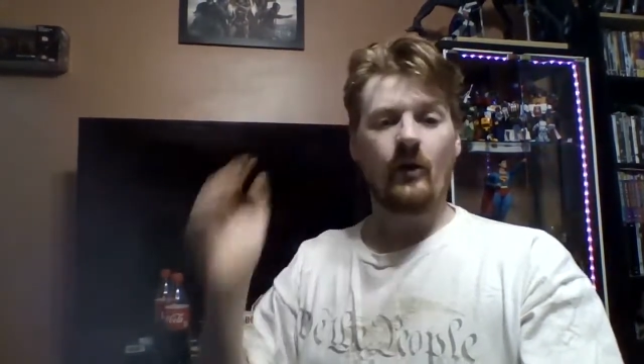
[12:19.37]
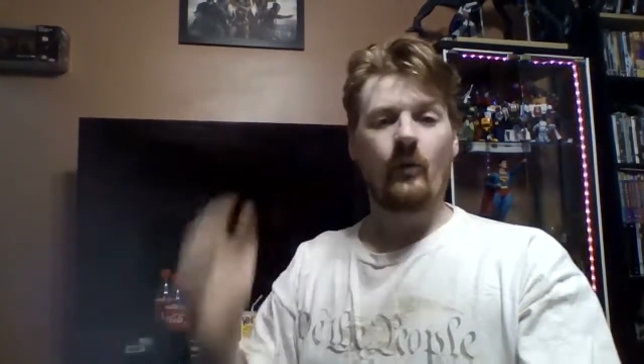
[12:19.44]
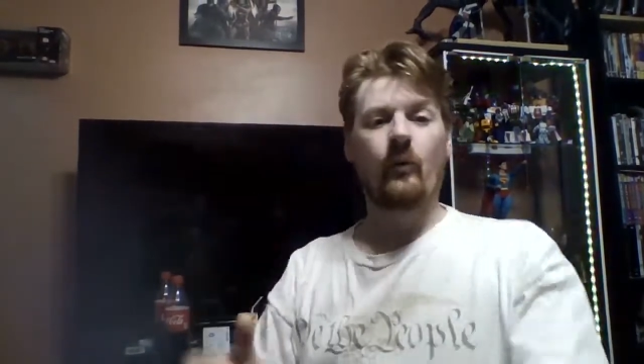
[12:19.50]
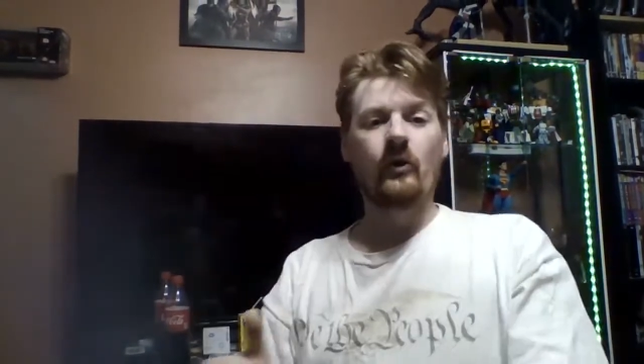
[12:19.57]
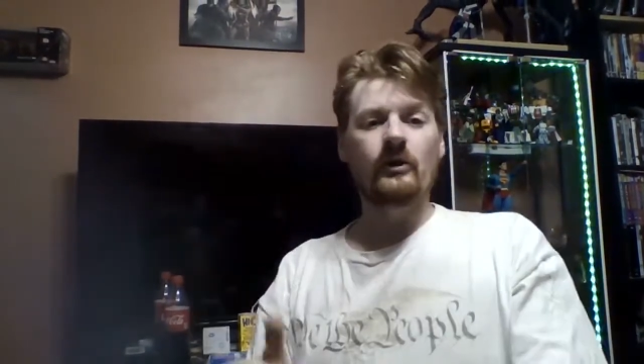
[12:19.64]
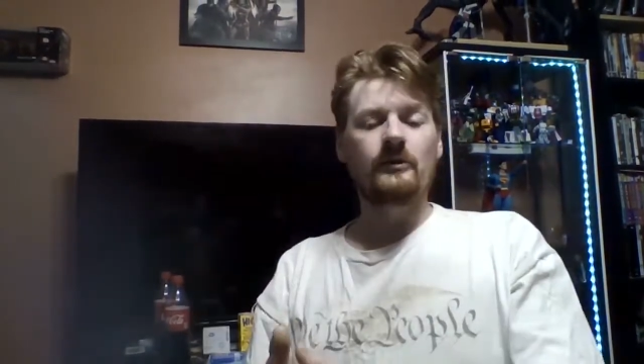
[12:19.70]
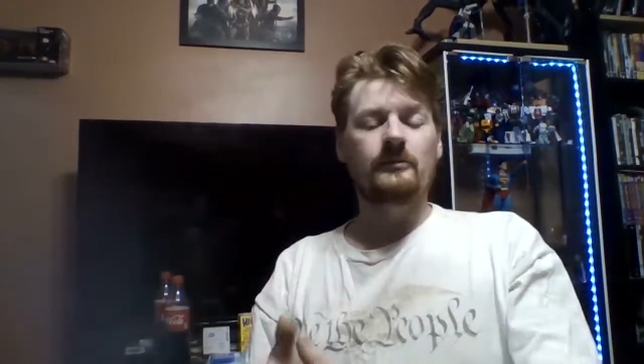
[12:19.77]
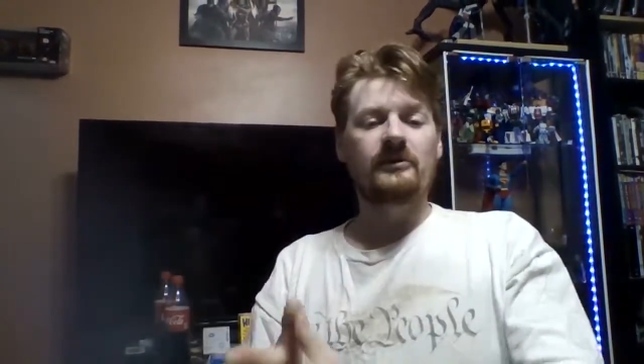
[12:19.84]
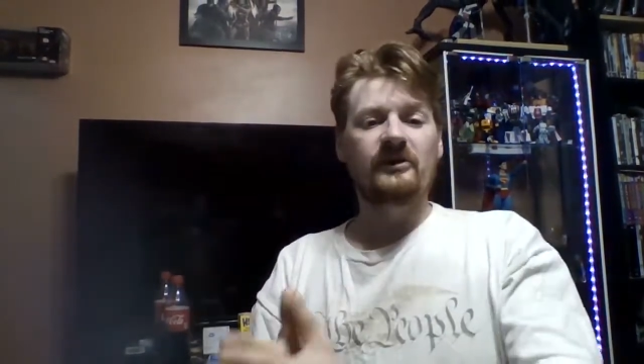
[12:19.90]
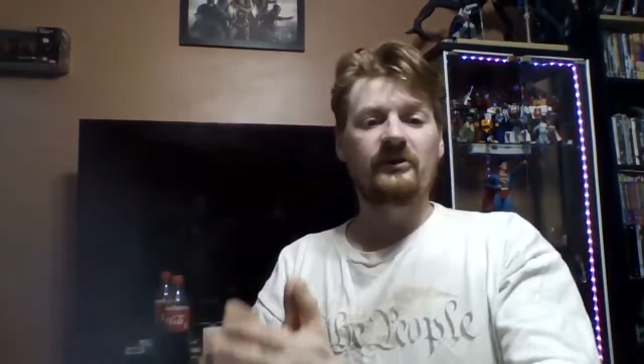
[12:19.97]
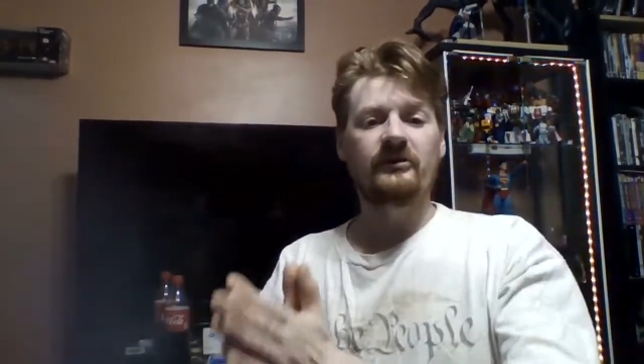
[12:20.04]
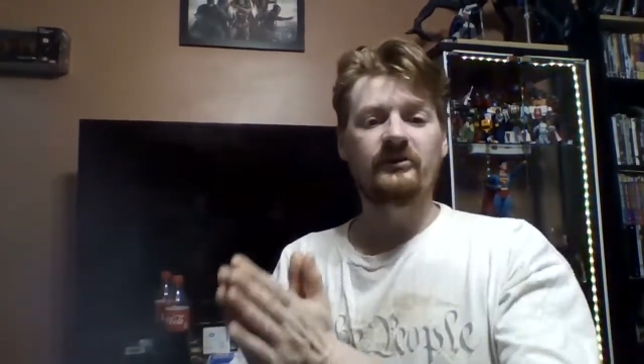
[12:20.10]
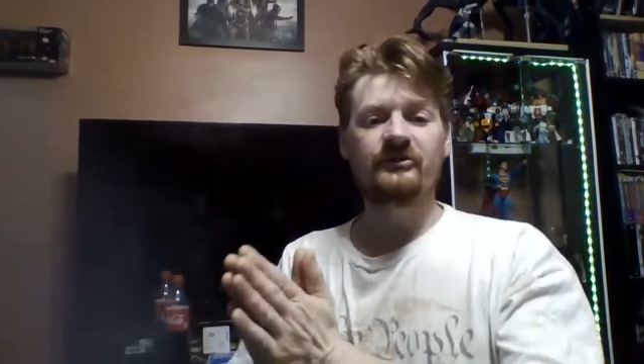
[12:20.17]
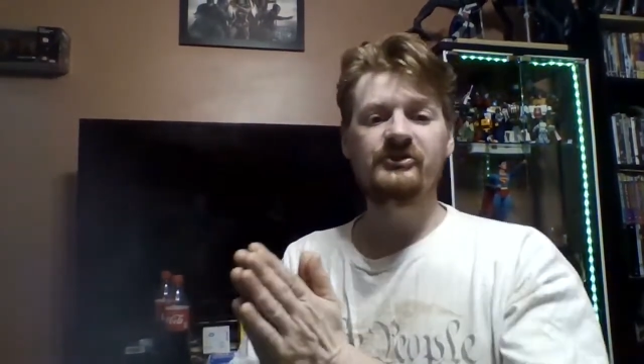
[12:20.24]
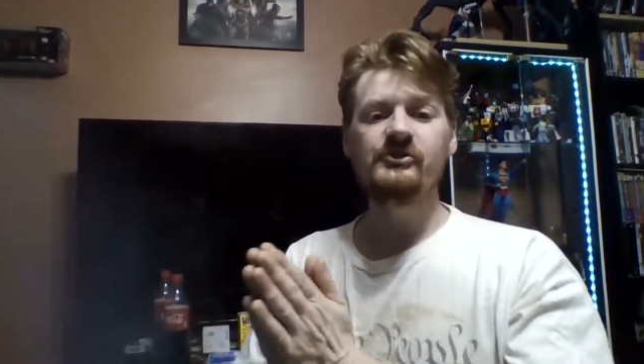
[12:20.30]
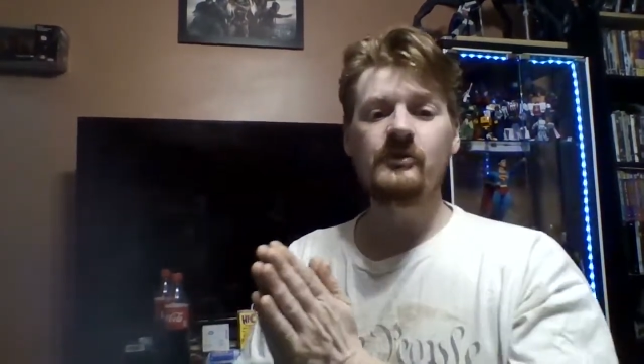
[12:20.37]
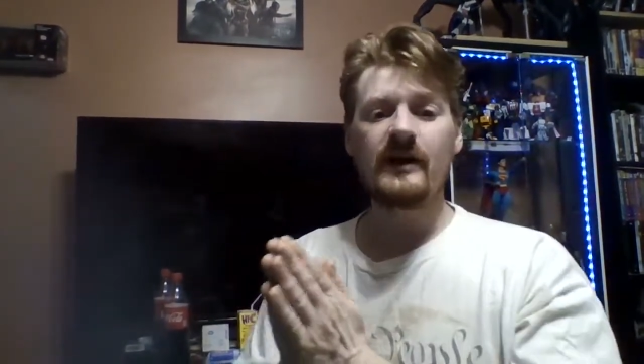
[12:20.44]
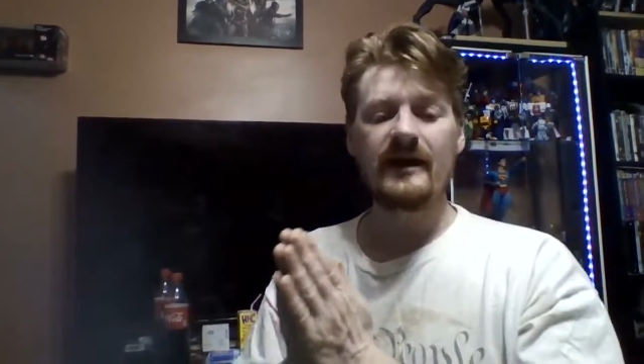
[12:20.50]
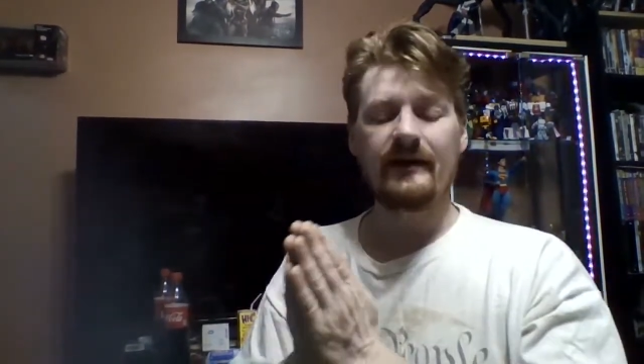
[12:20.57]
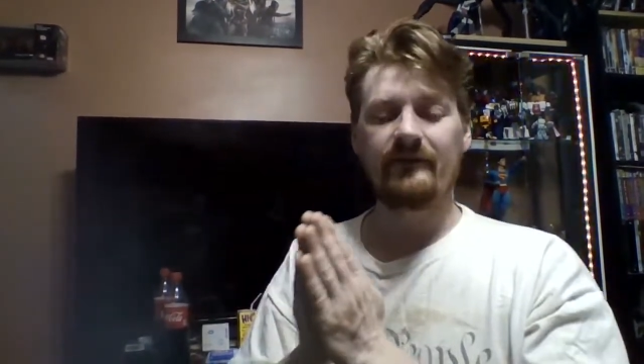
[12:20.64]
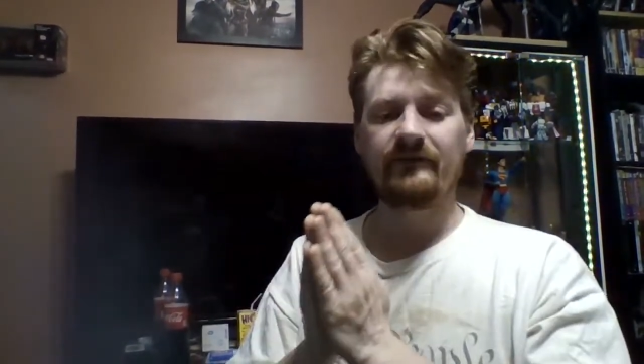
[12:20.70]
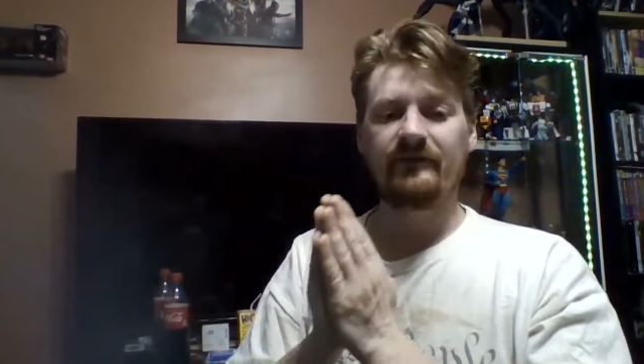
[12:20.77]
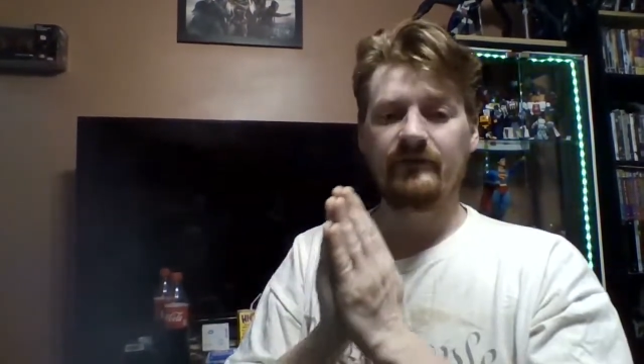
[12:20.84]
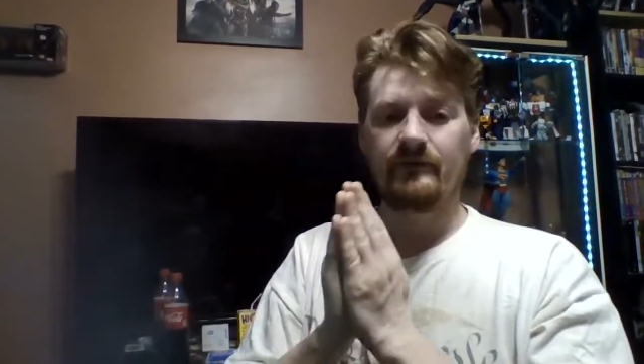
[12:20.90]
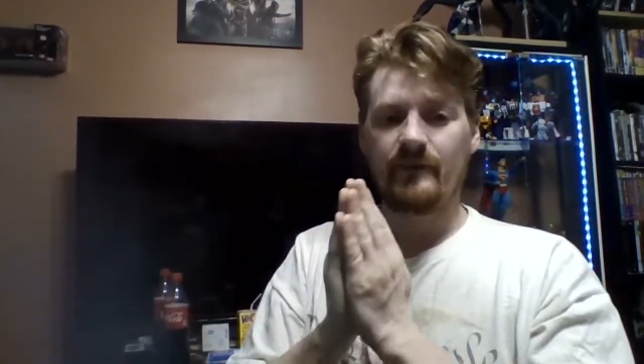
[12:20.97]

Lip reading: Warner Brothers, you have.